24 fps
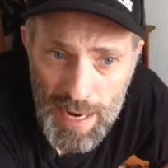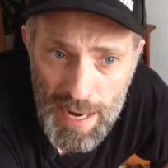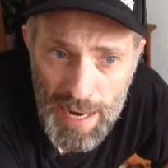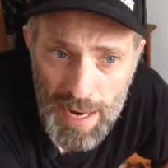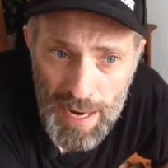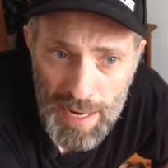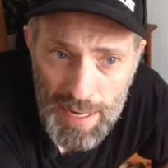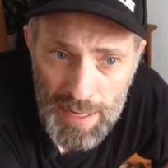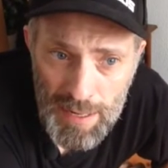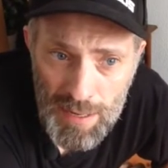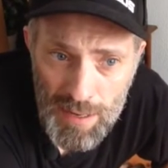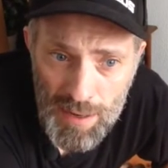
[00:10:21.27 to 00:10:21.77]

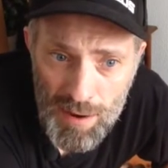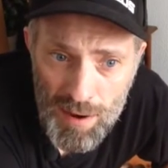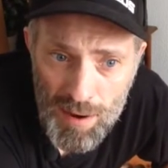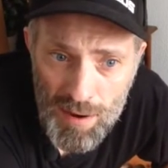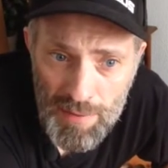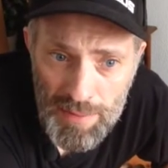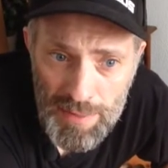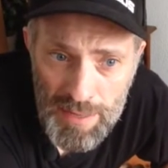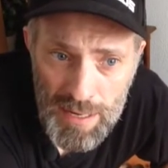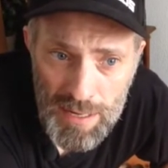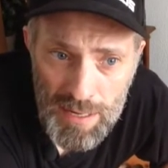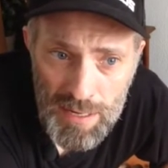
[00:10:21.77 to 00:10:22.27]
And
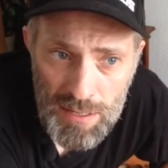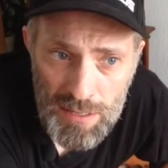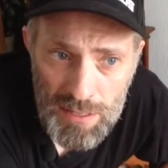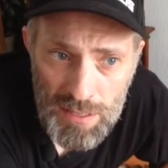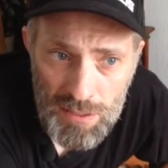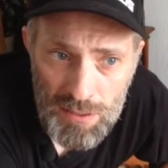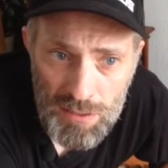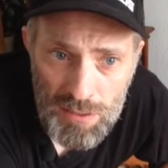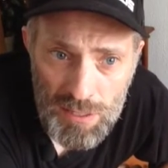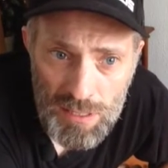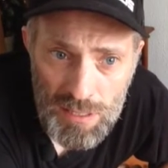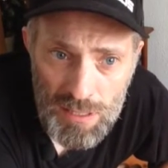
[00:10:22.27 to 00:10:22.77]
on there,
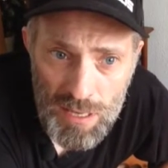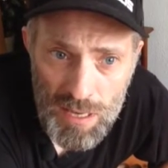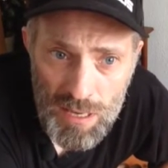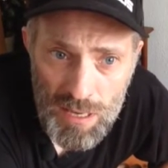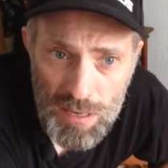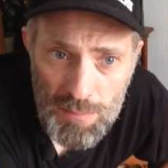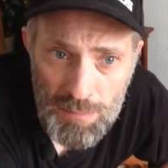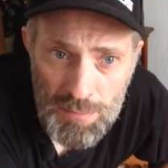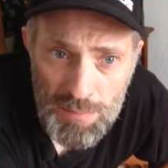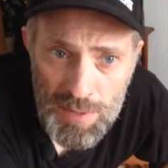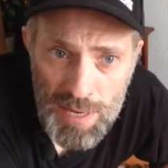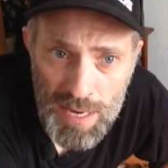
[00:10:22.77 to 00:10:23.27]
you'll
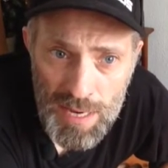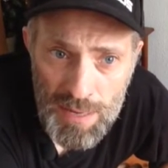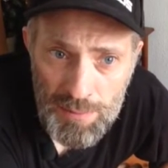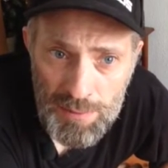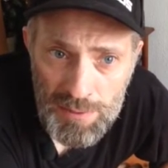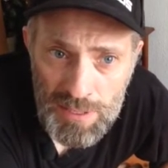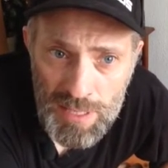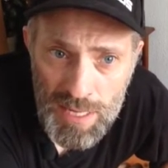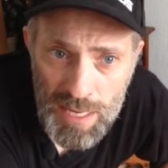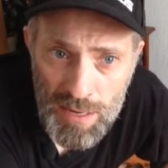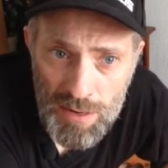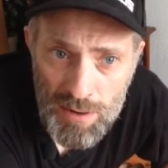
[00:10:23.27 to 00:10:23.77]
be able
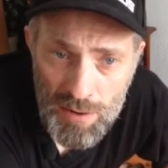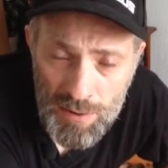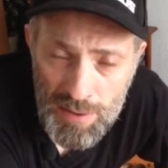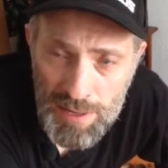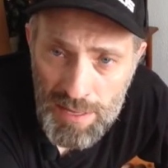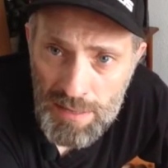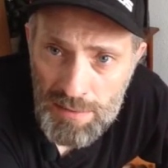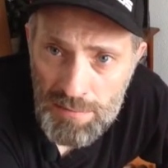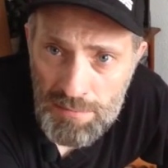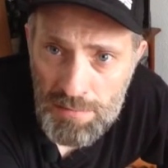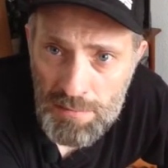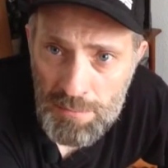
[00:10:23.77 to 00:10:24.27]
to get all
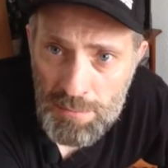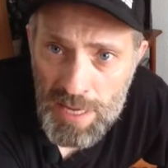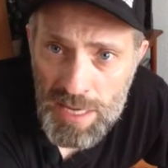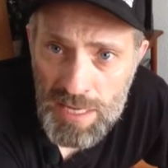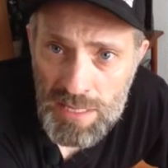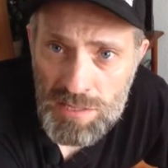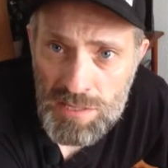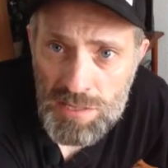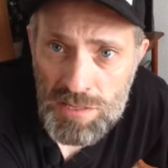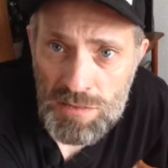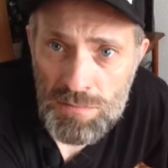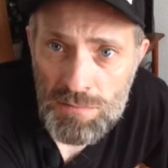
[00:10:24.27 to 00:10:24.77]
the
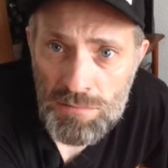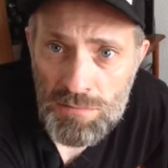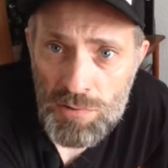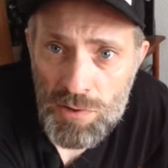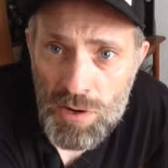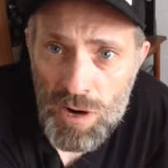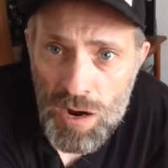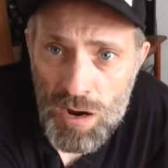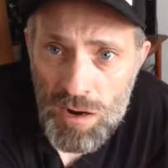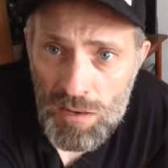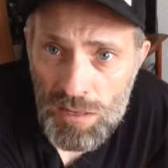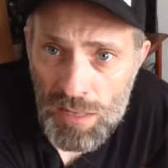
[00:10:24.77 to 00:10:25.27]
information for
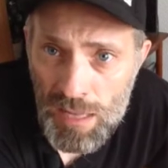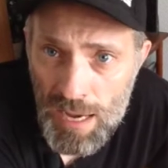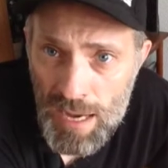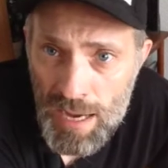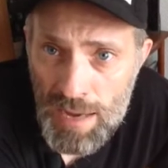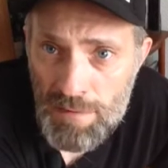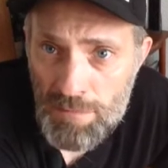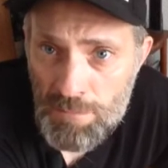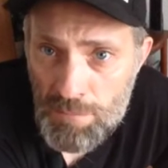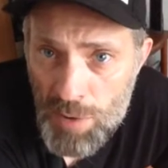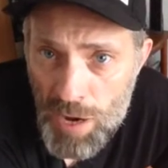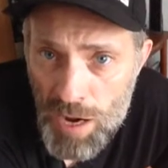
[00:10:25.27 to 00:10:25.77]
our
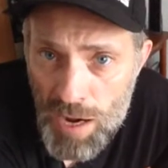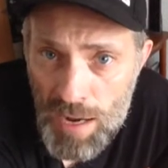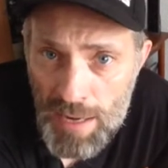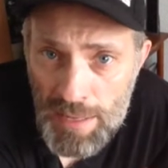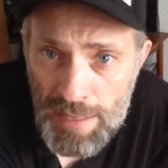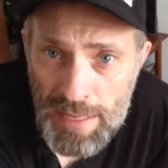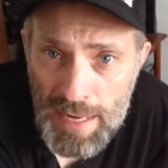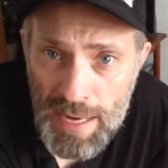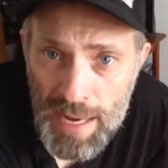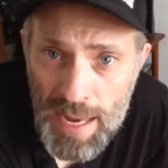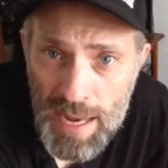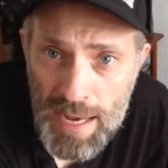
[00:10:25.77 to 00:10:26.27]
live
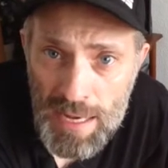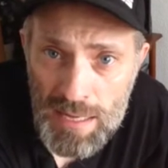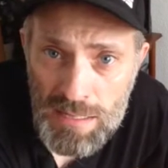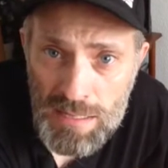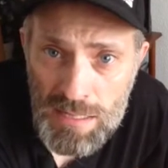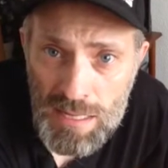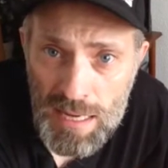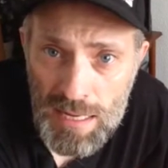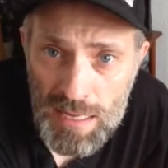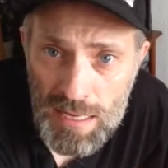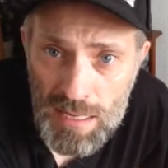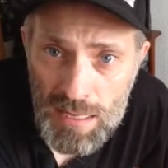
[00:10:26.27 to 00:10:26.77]
podcast
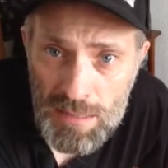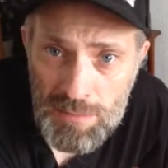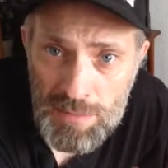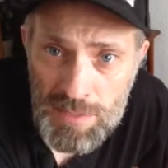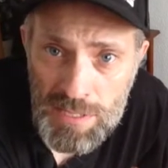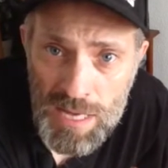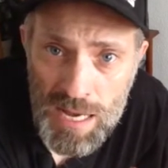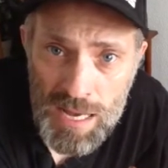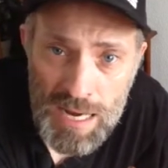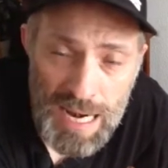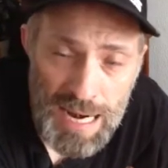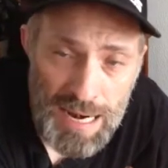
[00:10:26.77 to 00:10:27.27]
that comes
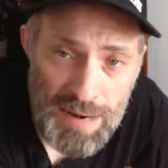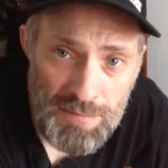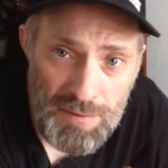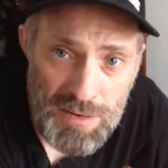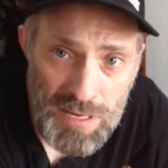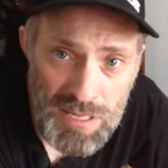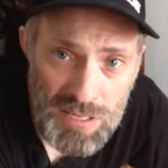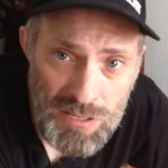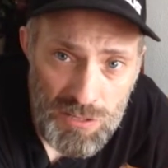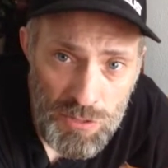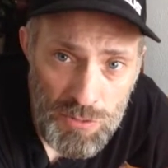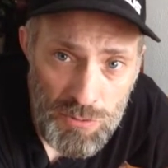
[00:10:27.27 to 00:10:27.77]
out
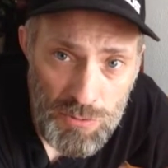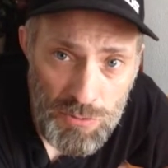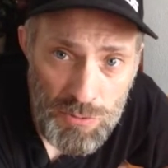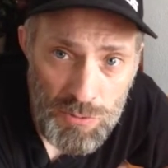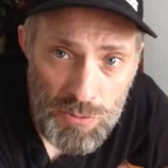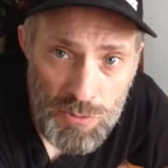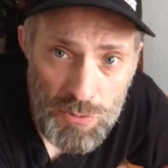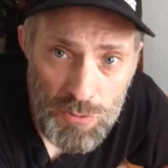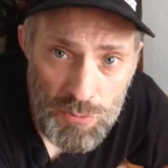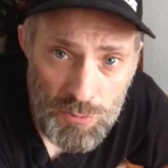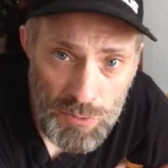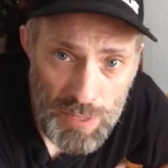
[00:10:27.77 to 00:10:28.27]
every
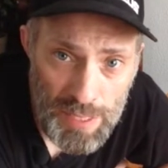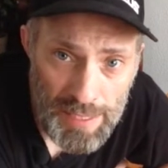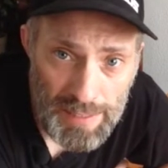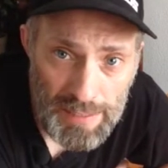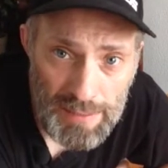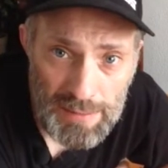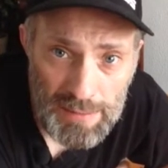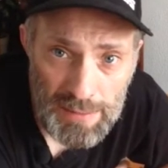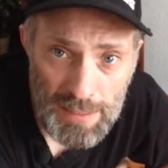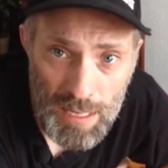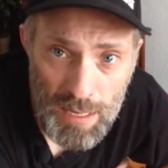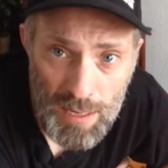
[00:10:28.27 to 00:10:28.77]
2
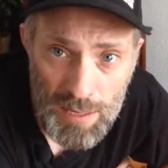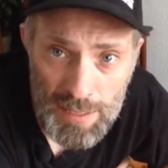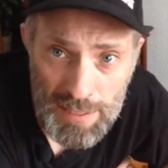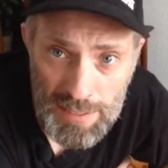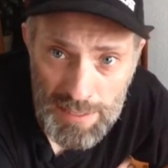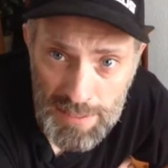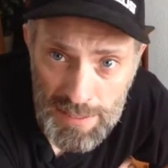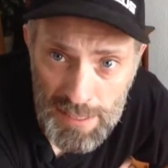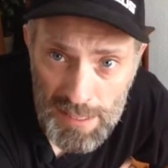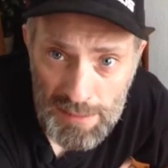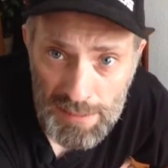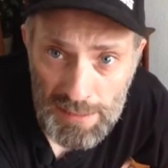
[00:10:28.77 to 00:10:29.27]
weeks on a
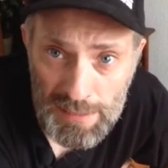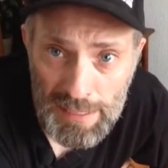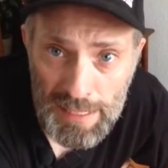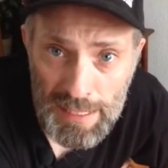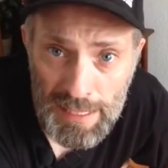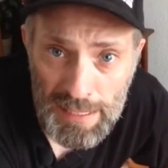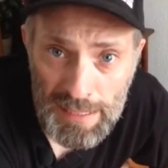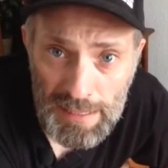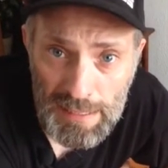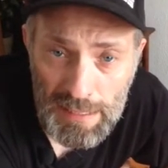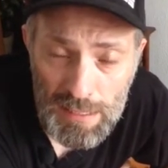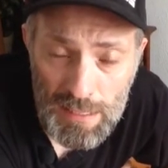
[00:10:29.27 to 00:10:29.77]
Sunday.